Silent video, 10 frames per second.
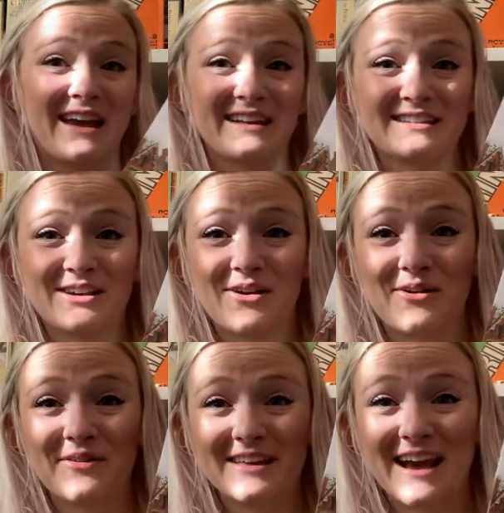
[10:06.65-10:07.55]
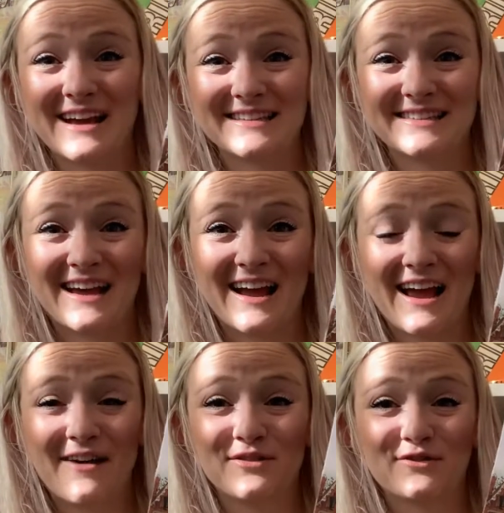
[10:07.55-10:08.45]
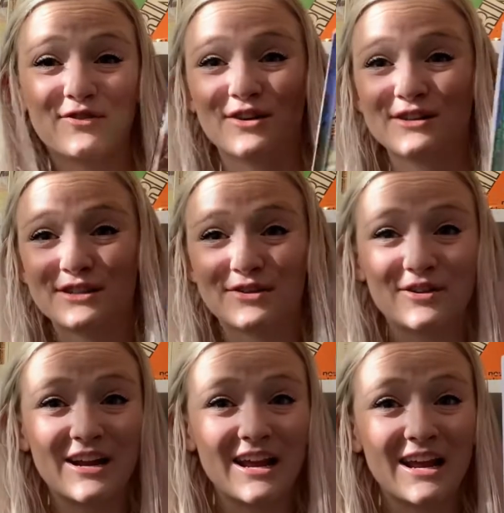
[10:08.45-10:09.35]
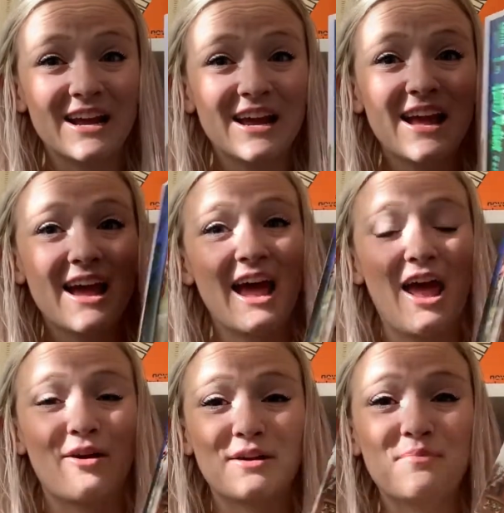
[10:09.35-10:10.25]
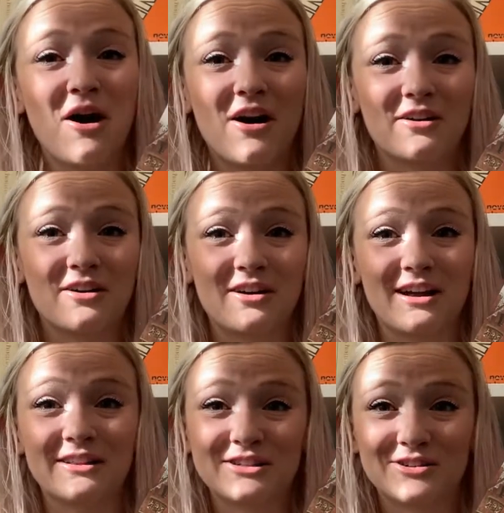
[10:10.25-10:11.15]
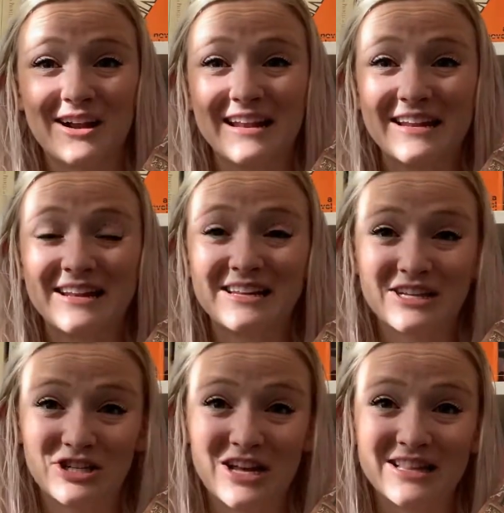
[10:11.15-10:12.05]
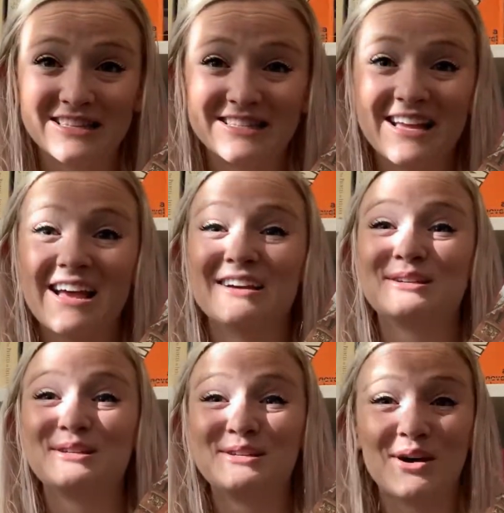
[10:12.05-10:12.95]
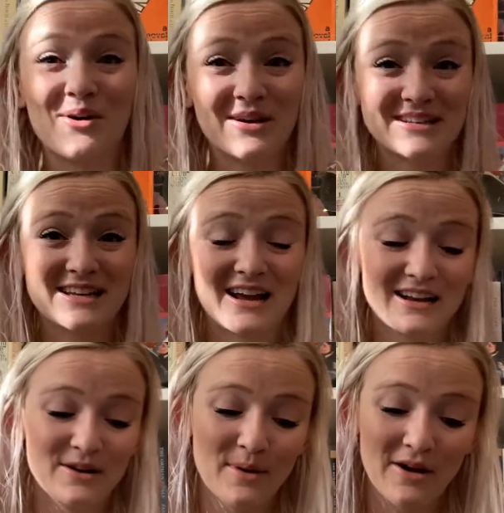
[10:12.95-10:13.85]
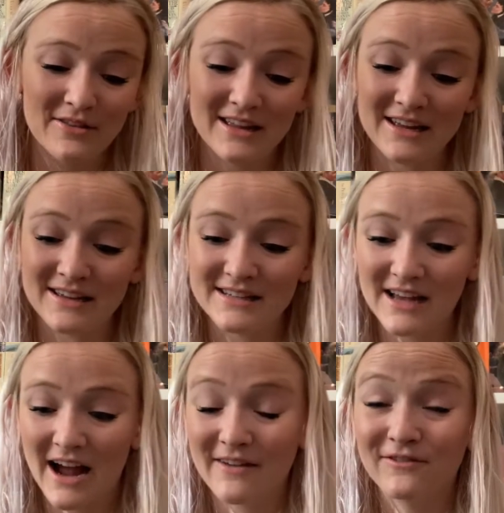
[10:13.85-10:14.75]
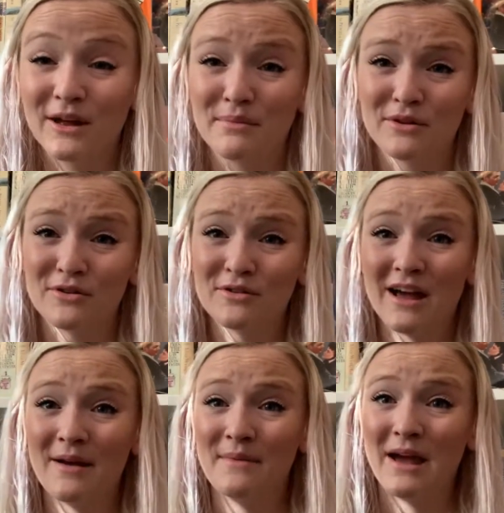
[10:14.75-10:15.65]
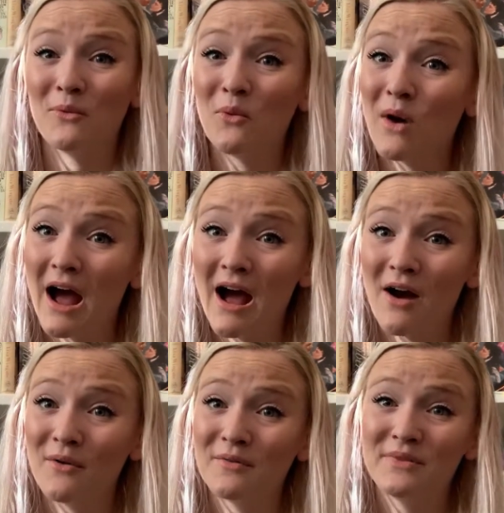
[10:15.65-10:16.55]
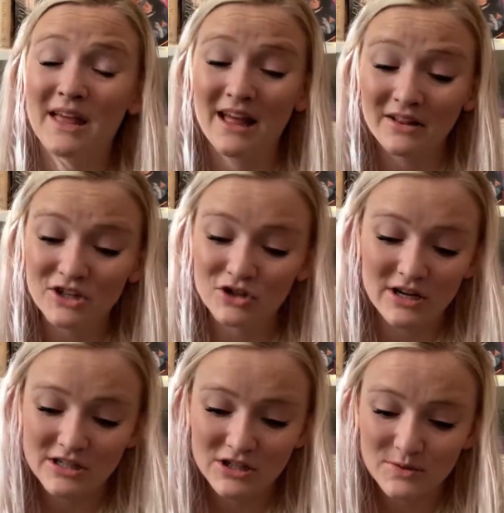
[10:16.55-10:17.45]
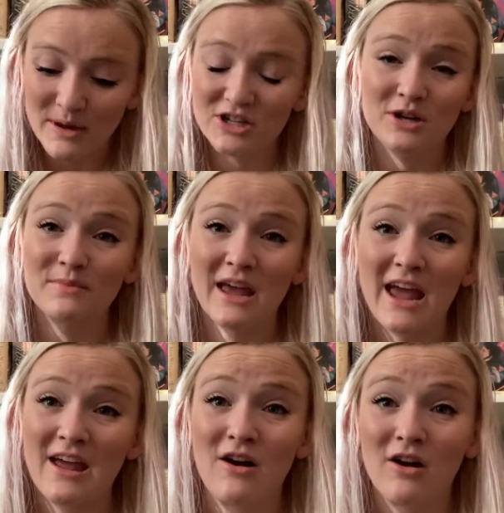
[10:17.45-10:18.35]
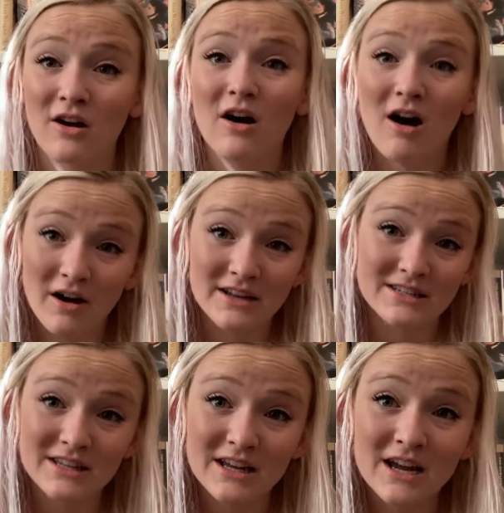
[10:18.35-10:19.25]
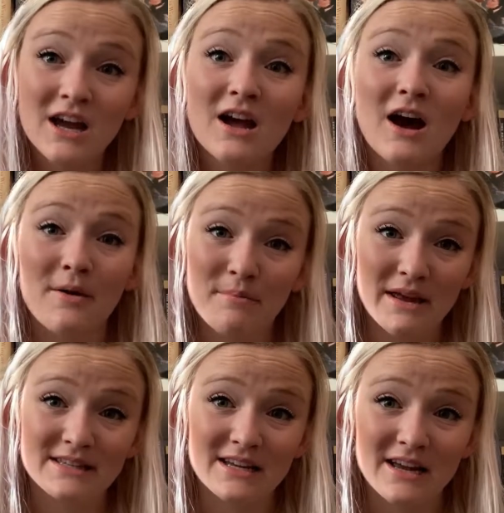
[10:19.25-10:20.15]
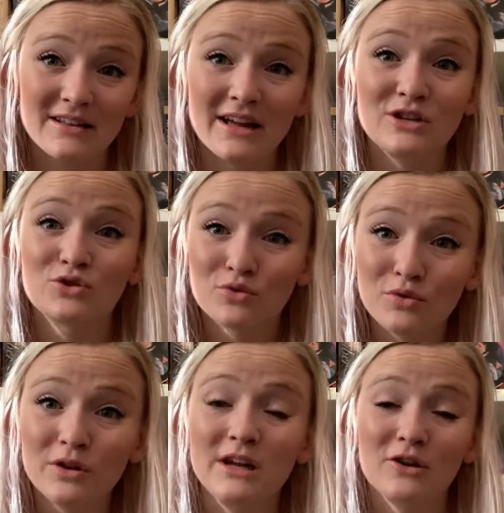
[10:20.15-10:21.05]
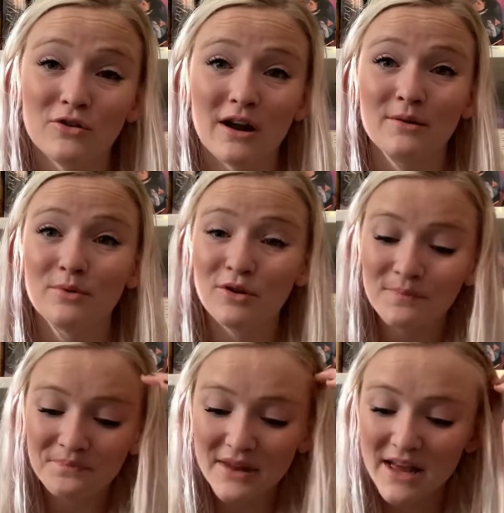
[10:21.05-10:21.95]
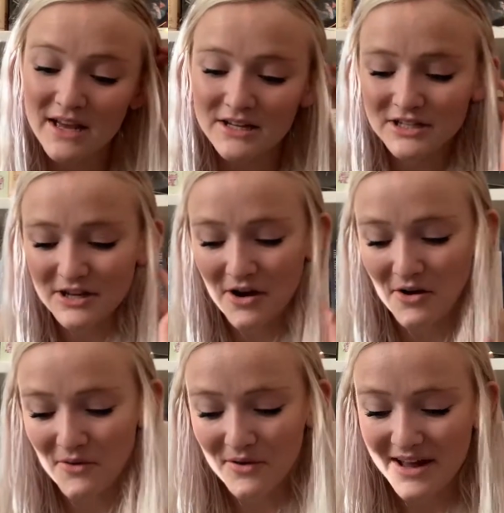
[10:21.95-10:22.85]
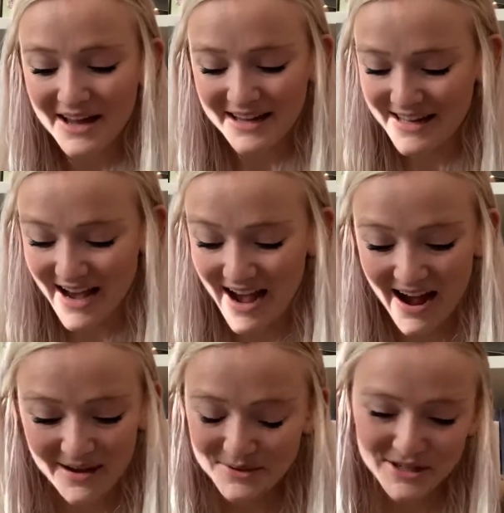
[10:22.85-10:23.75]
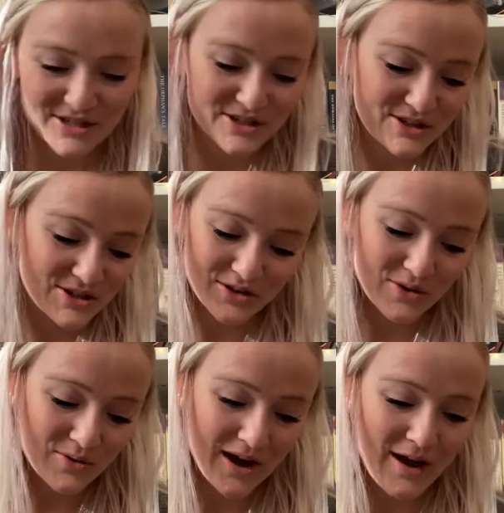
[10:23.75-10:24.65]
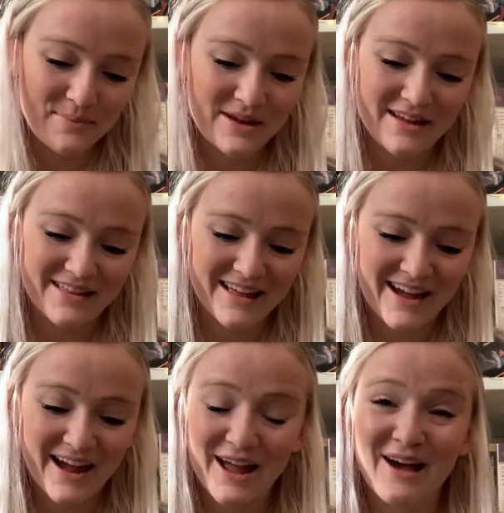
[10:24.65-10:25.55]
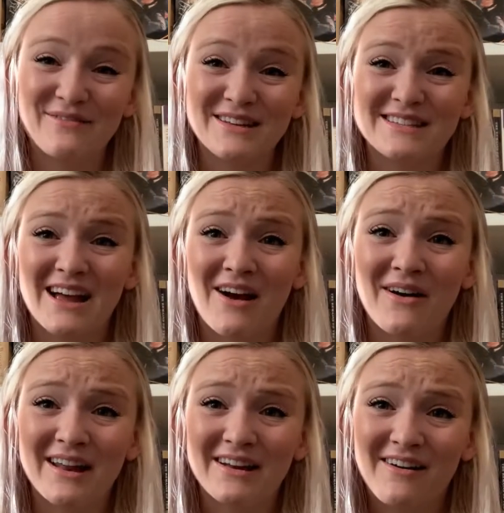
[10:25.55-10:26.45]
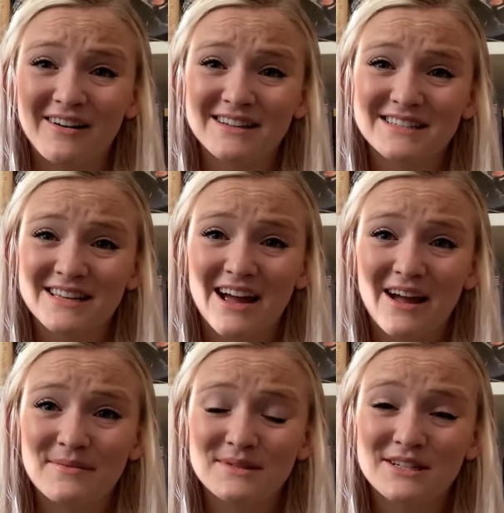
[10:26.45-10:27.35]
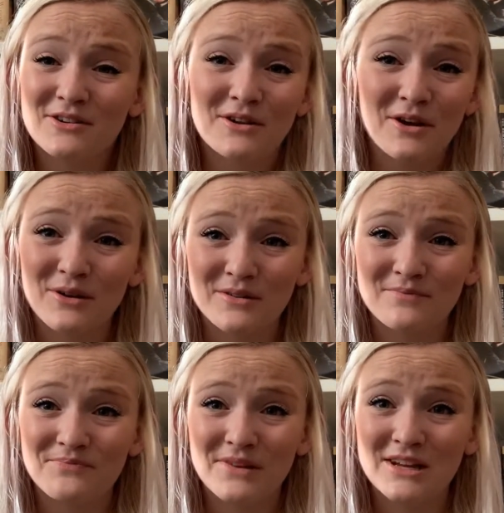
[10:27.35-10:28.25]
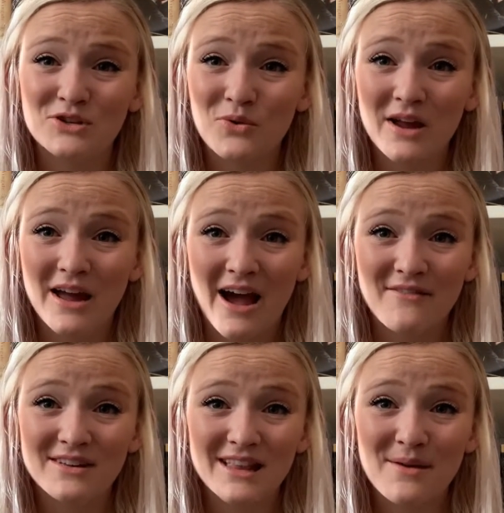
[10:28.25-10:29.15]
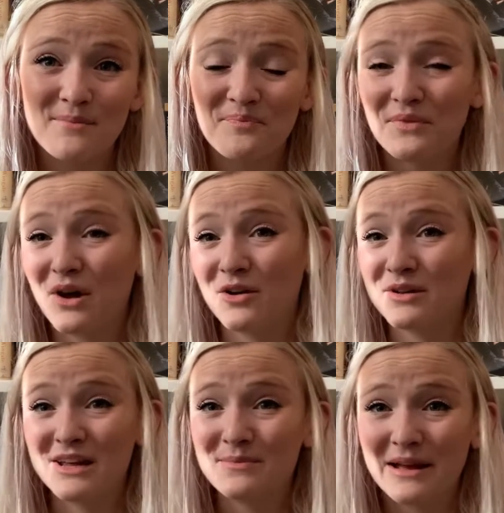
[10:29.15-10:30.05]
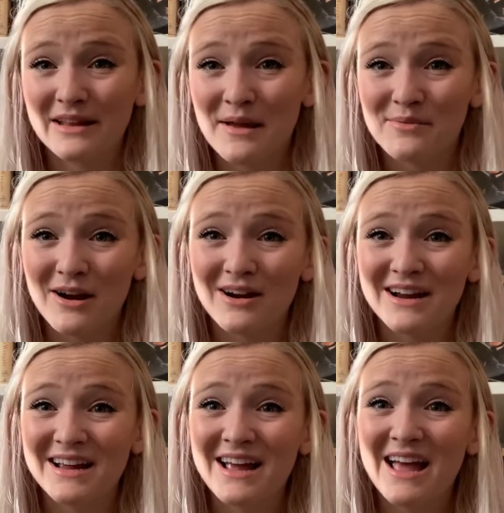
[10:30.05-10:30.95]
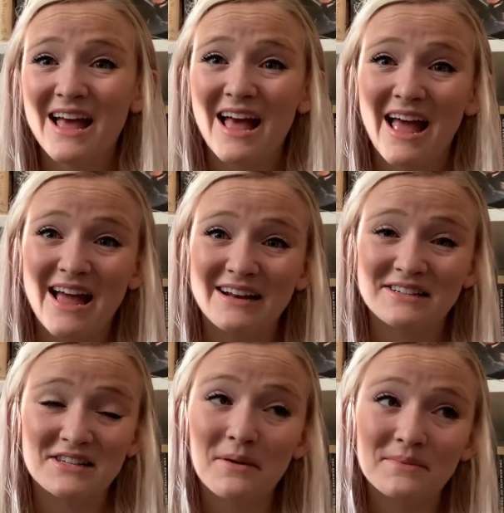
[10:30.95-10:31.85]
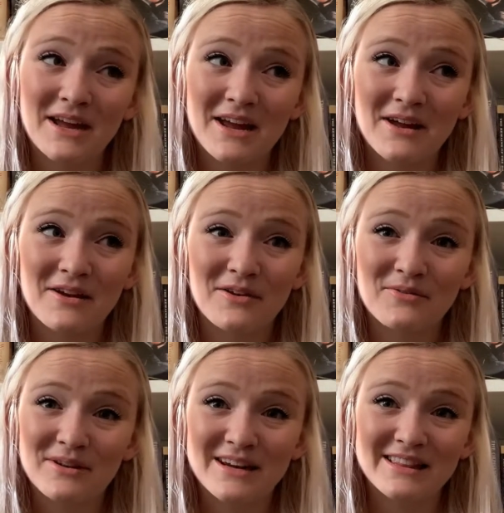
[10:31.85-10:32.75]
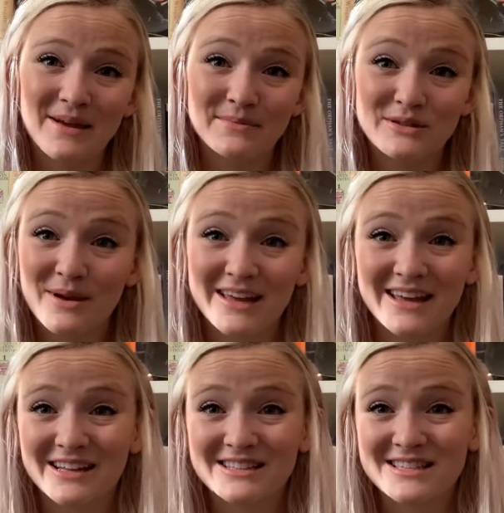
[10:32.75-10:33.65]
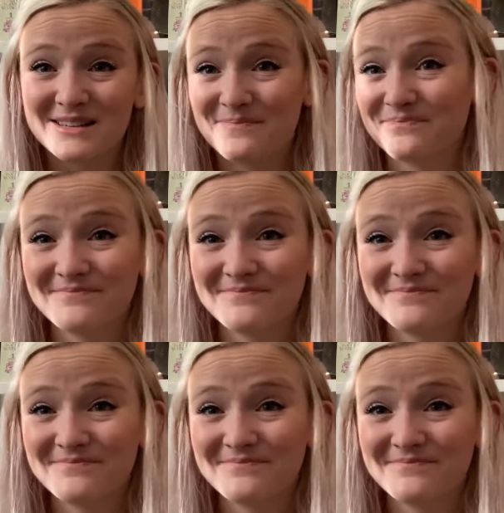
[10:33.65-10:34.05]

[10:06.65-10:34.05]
And so yes, I have the first three Harry Potter Illustrated Editions. So excited about these. I flipped through them and wow, the illustrations by Jim Kay are honestly amazing, like truly incredible. So yeah, I'm just so happy that I have these now. And honestly, I'm still gonna enjoy having them in my library and someday reading them to my kids.